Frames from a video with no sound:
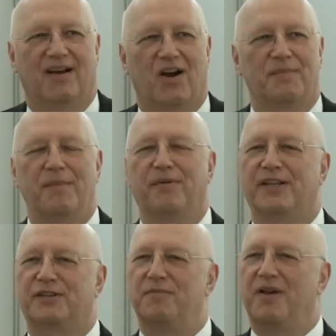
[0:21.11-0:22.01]
I remember
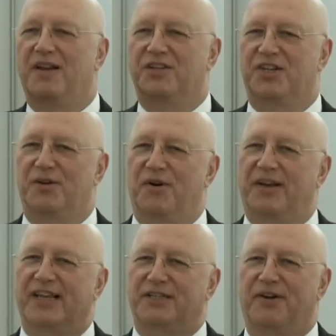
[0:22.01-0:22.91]
this from last year where
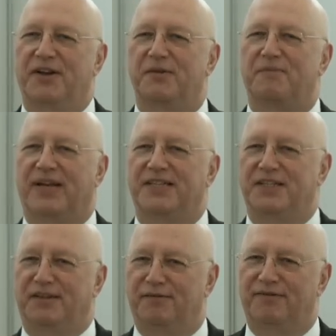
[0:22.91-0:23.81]
it gets very
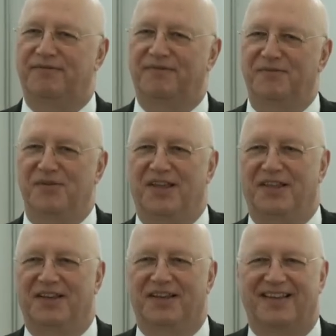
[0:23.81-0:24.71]
competitive with
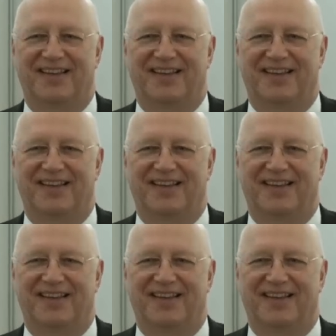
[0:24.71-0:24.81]
other